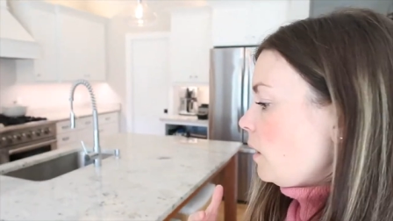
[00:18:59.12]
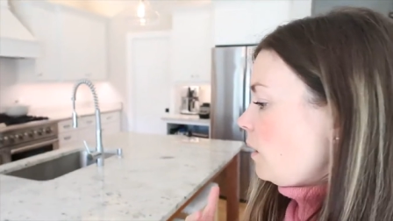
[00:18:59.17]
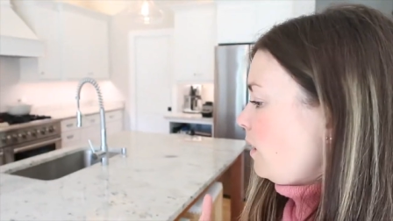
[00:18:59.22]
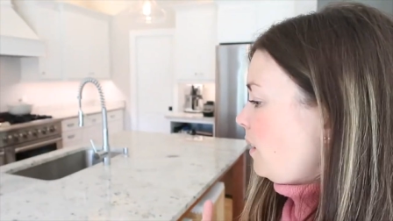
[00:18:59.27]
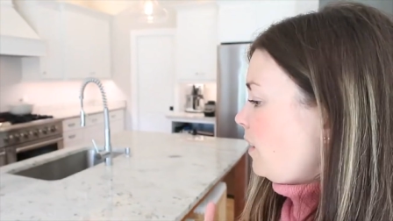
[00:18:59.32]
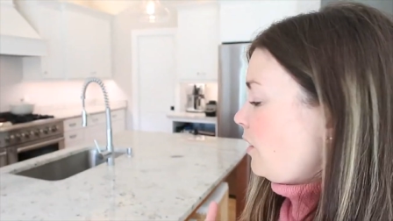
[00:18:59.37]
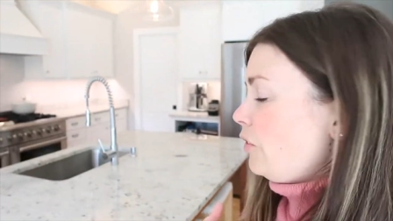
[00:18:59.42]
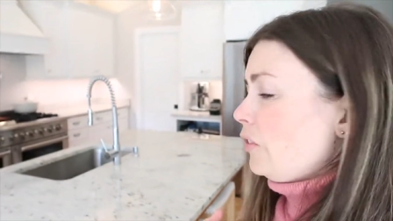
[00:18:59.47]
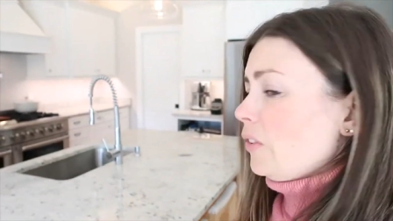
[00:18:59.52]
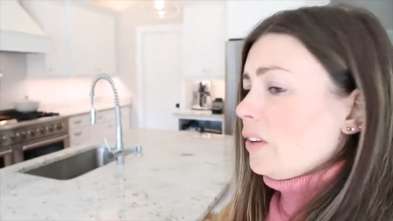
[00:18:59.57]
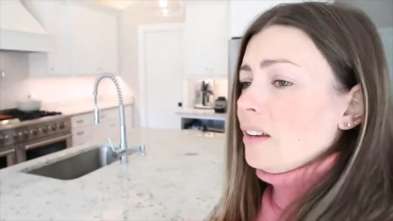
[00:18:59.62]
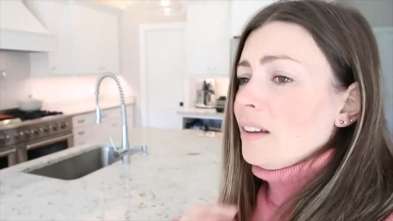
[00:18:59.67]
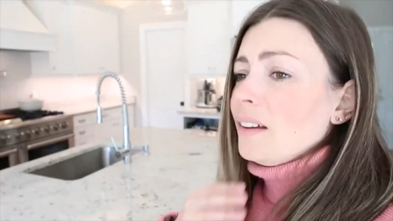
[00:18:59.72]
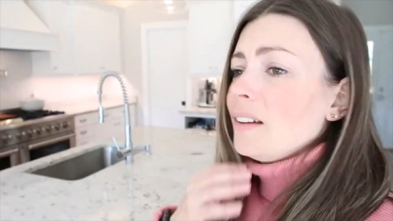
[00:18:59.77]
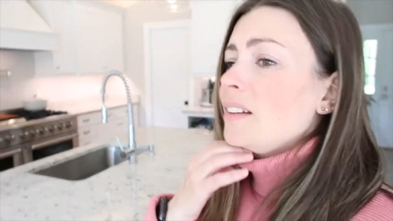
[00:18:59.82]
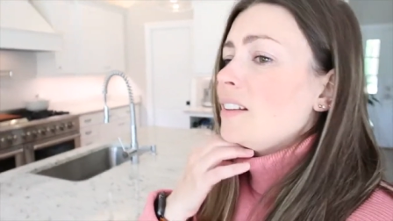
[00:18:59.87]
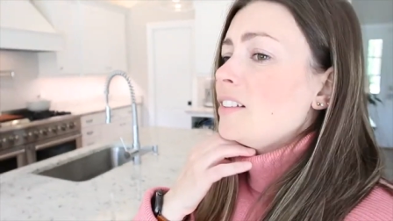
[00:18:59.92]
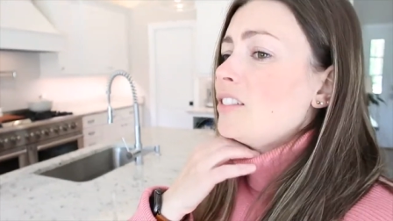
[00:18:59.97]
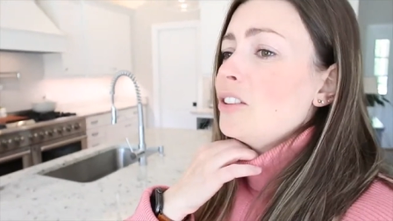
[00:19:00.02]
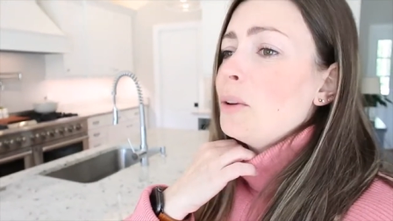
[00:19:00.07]
if
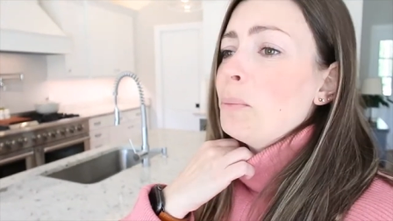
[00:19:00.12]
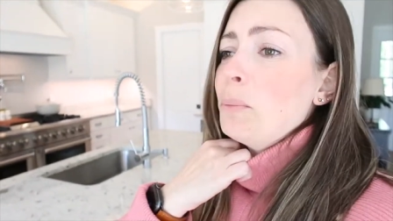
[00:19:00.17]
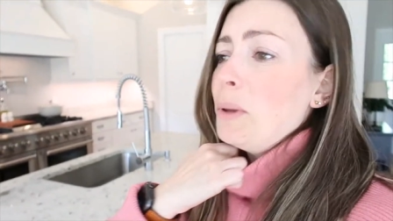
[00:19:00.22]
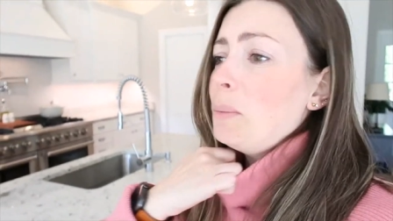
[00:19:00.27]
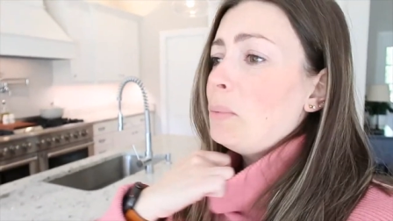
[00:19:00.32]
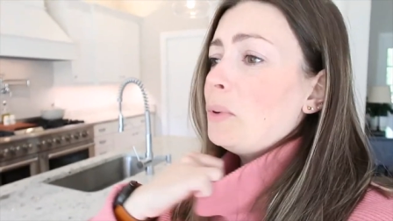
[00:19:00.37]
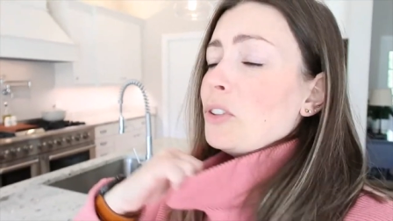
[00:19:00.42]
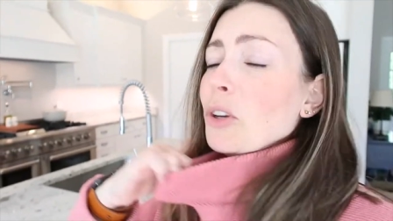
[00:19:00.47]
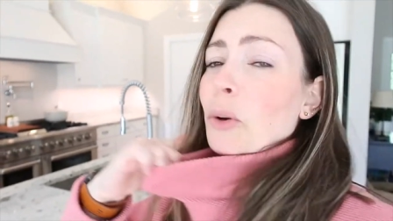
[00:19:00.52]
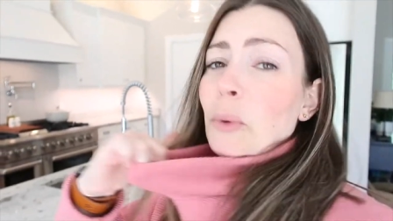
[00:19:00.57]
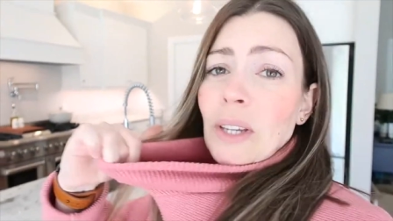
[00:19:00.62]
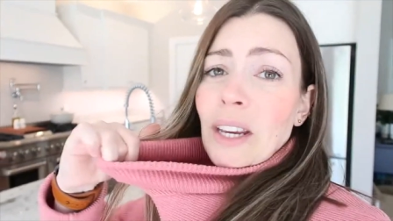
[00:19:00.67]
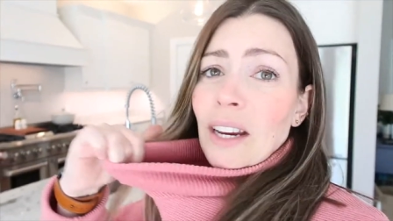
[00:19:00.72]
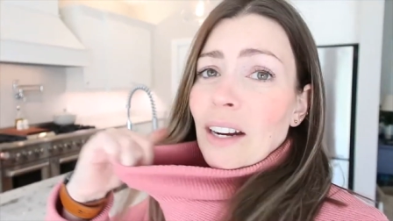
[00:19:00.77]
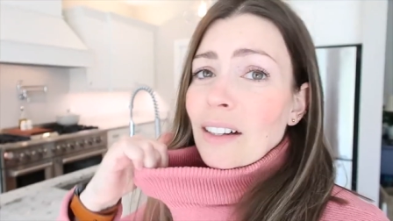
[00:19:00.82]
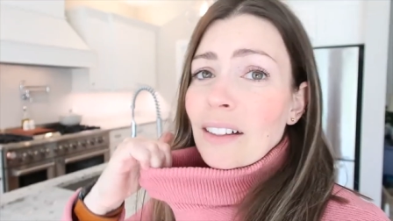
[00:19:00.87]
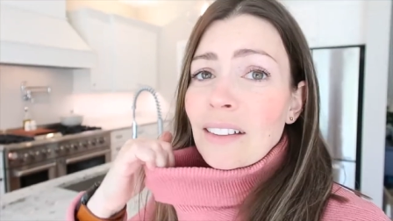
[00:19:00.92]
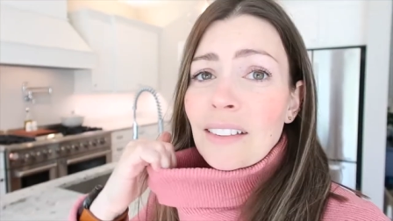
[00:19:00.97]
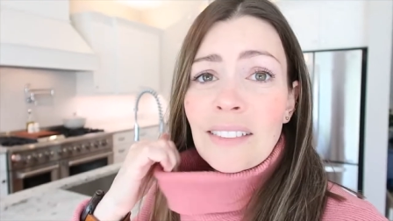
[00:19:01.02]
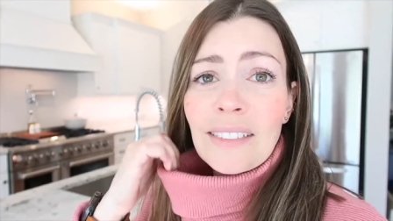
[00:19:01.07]
some people don't
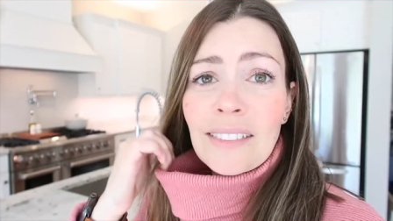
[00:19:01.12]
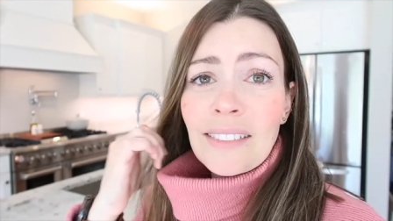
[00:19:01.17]
care.